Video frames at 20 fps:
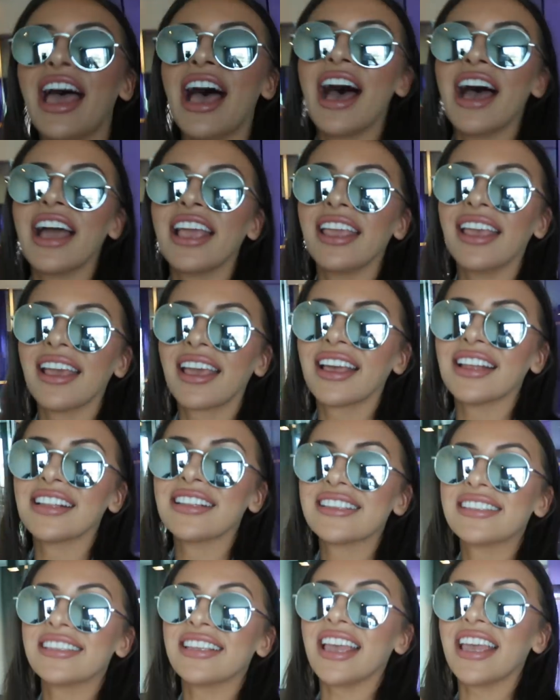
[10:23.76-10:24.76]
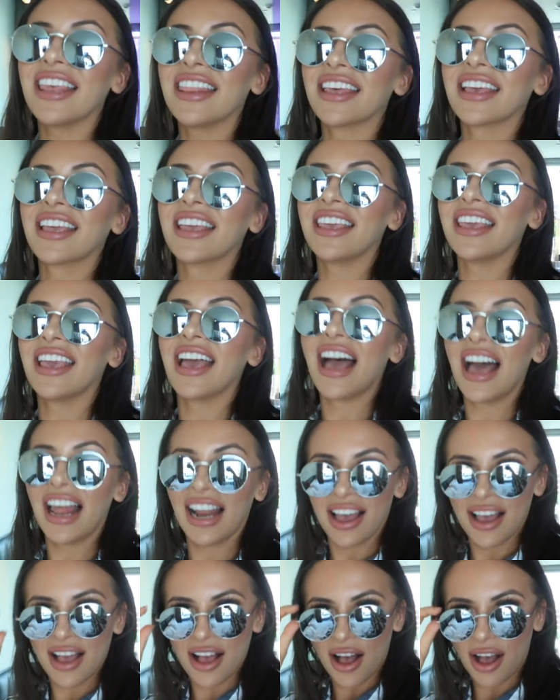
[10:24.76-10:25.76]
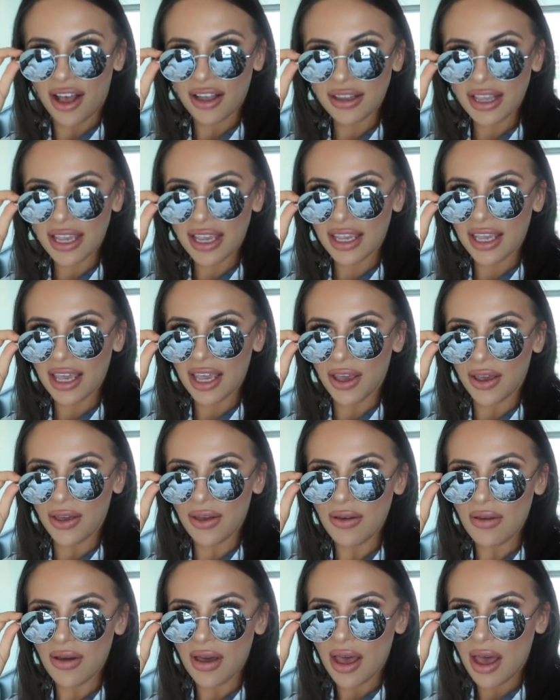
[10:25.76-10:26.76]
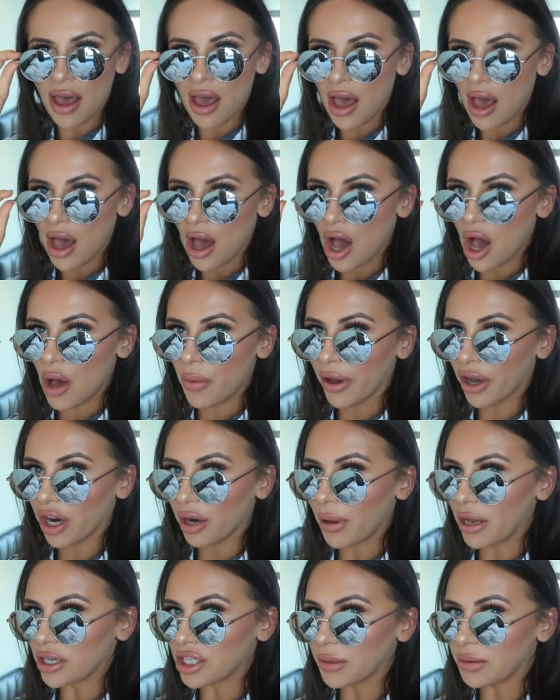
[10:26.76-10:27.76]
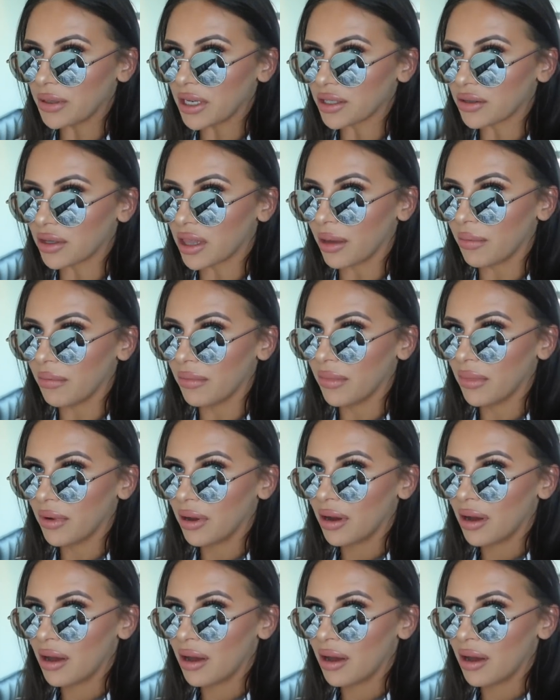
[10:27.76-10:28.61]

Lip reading: Now you can see the girl. Aren't they cute? Oh my God, I'm actually obsessed with them.